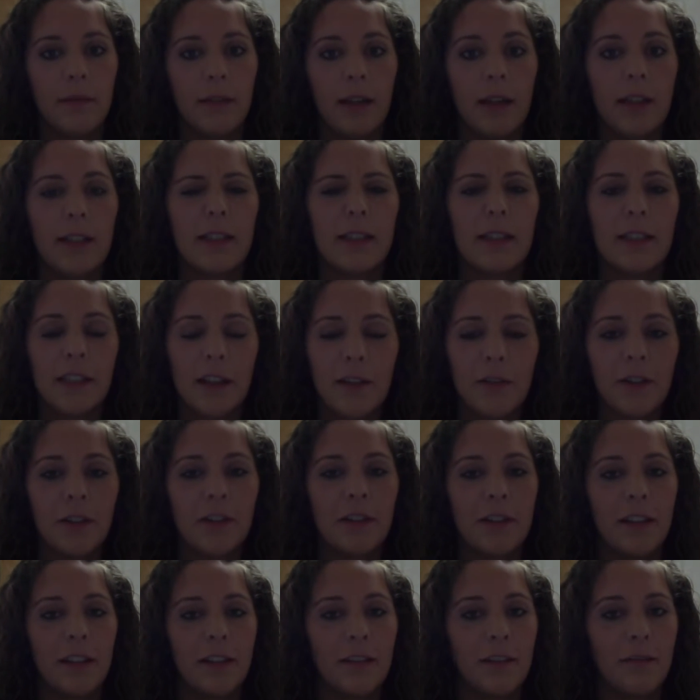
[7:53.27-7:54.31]
and
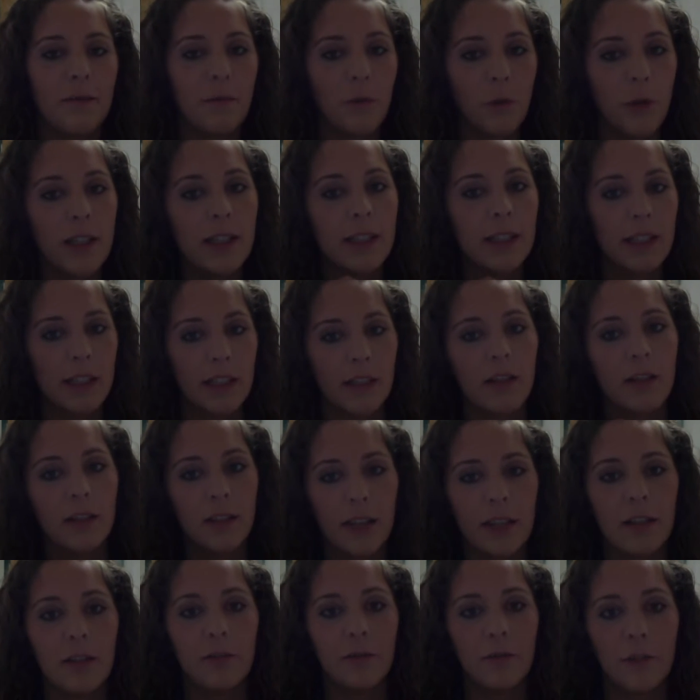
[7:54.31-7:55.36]
discovered that the voiced
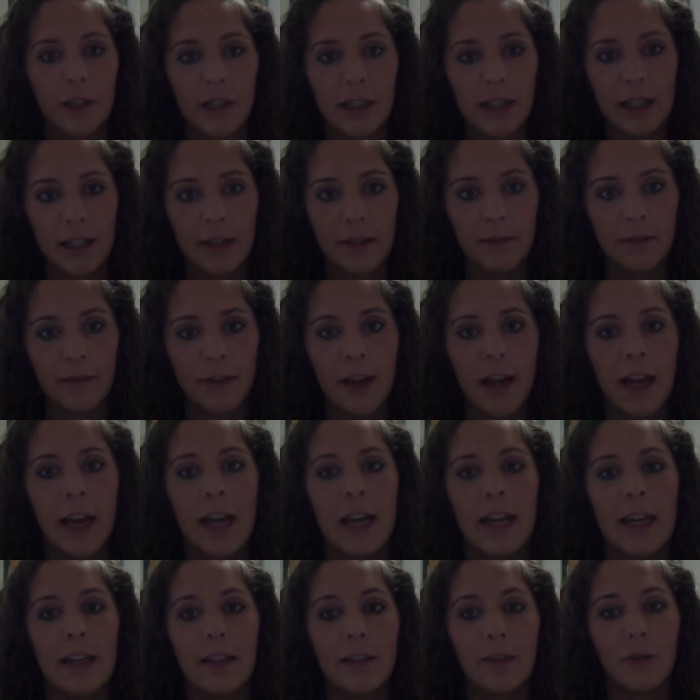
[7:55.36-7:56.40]
interdental fricative
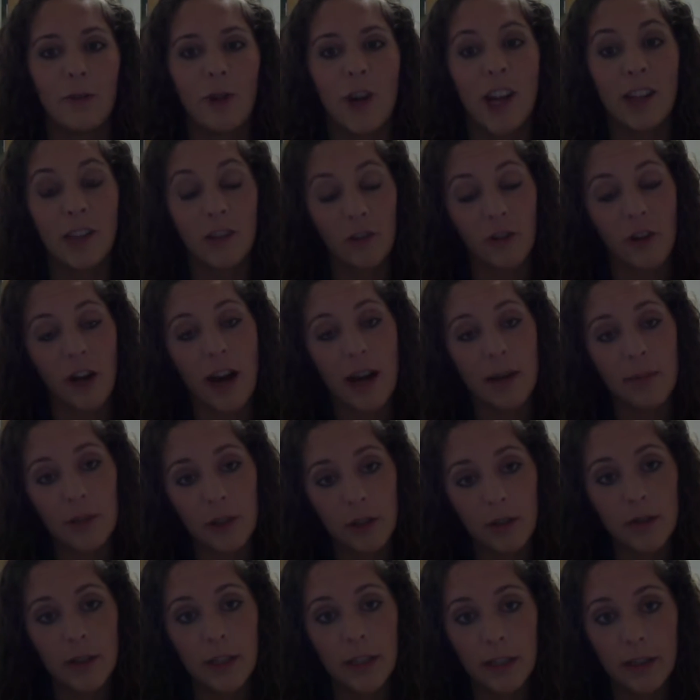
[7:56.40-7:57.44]
is transcribed
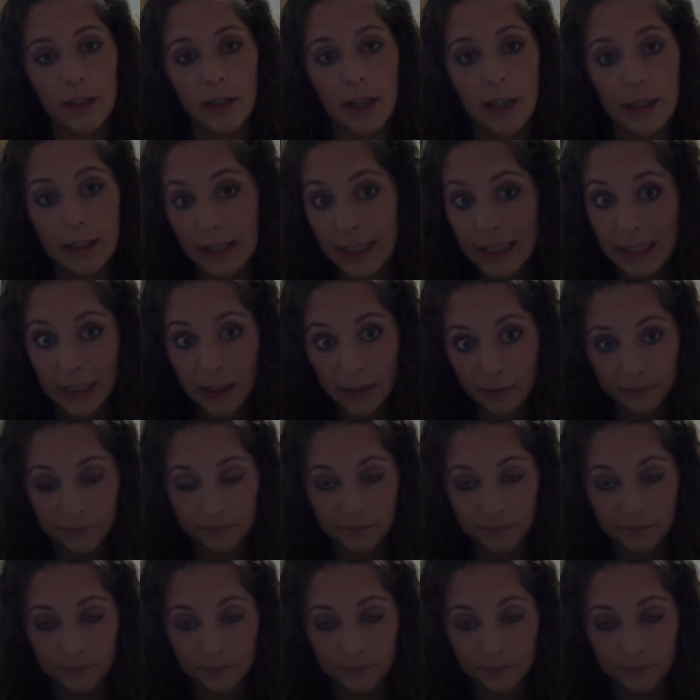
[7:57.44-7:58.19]
using a D.